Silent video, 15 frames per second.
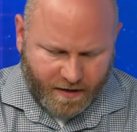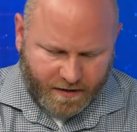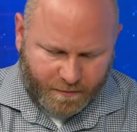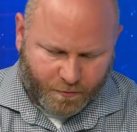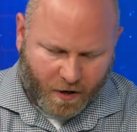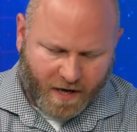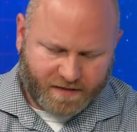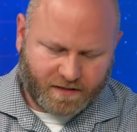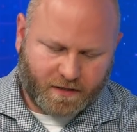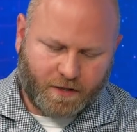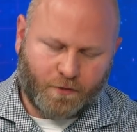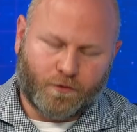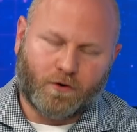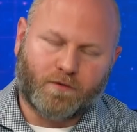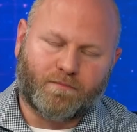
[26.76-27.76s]
The
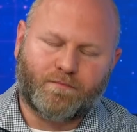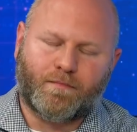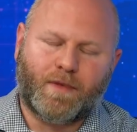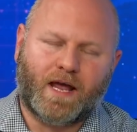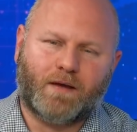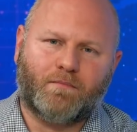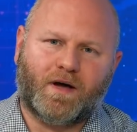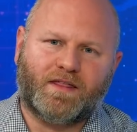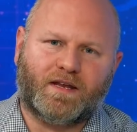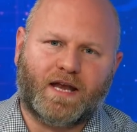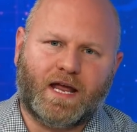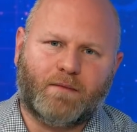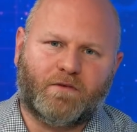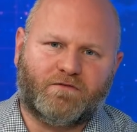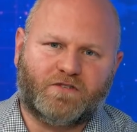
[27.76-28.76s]
prosecutor, a man by the
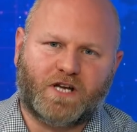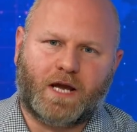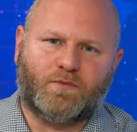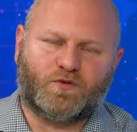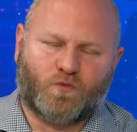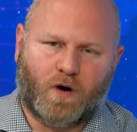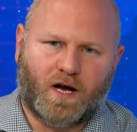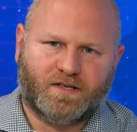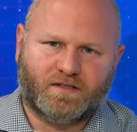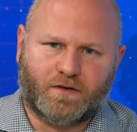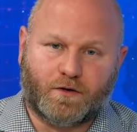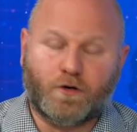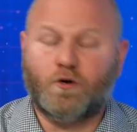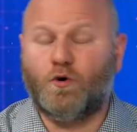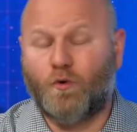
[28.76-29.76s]
name of James
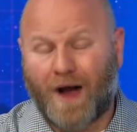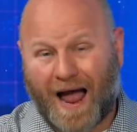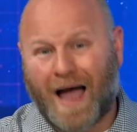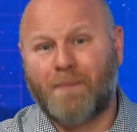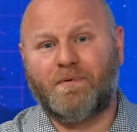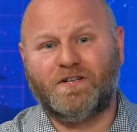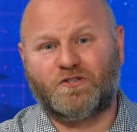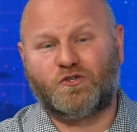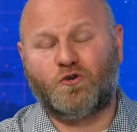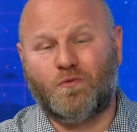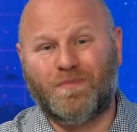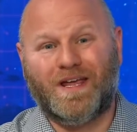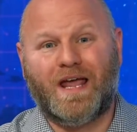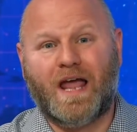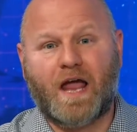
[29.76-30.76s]
Rossiter, who happens to
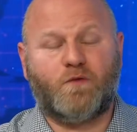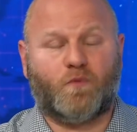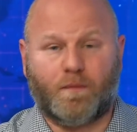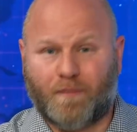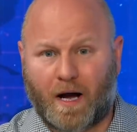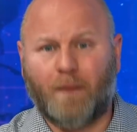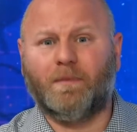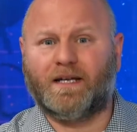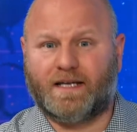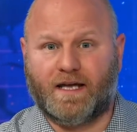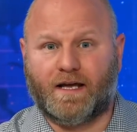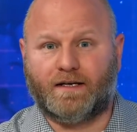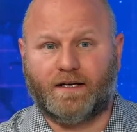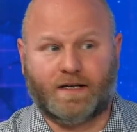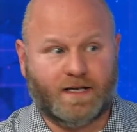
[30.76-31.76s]
be a
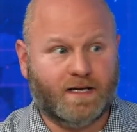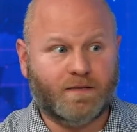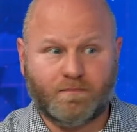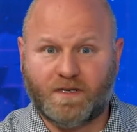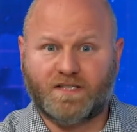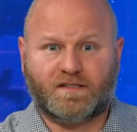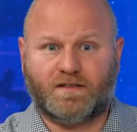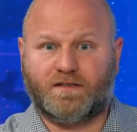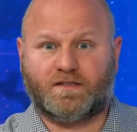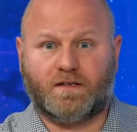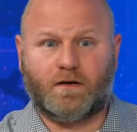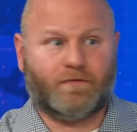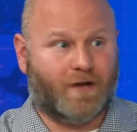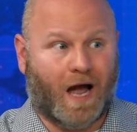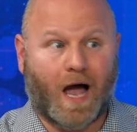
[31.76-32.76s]
Republican, and he admits in this
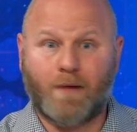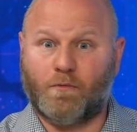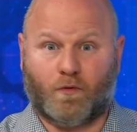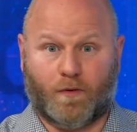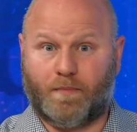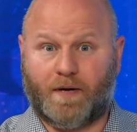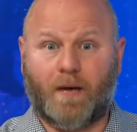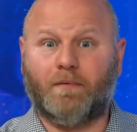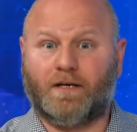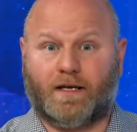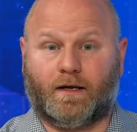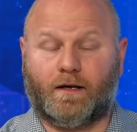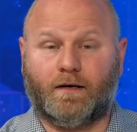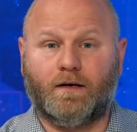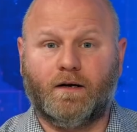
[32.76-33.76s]
interview, I'm a
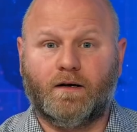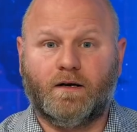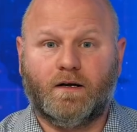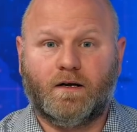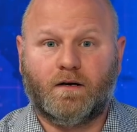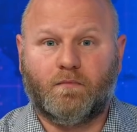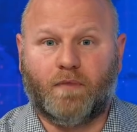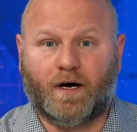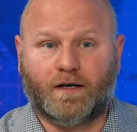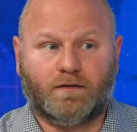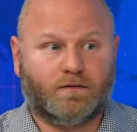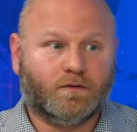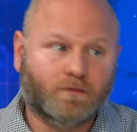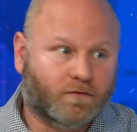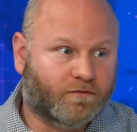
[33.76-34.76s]
Republican,
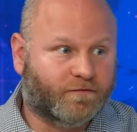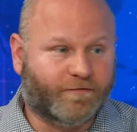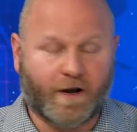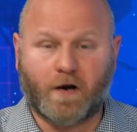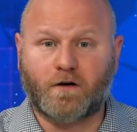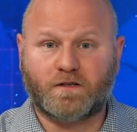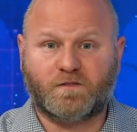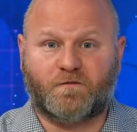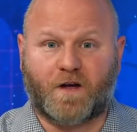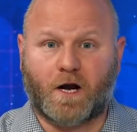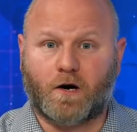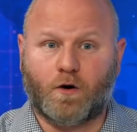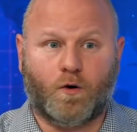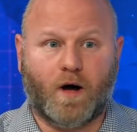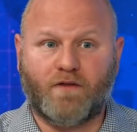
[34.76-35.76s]
but fair is
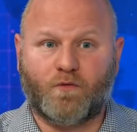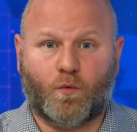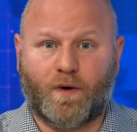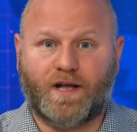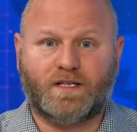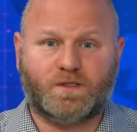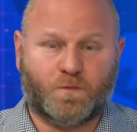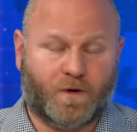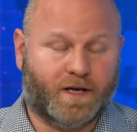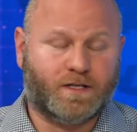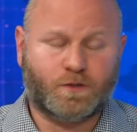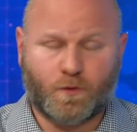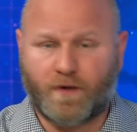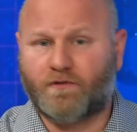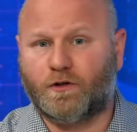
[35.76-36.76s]
fair. Whoever wins, wins.
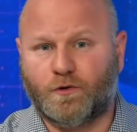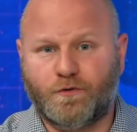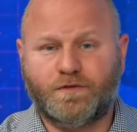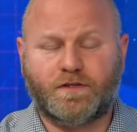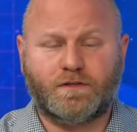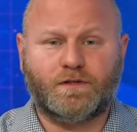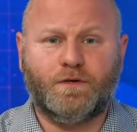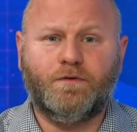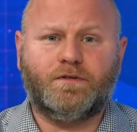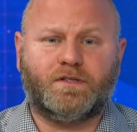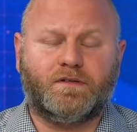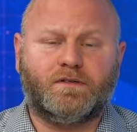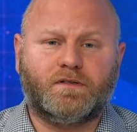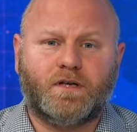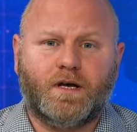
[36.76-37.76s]
Whoever loses,
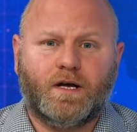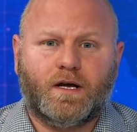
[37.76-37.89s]
loses.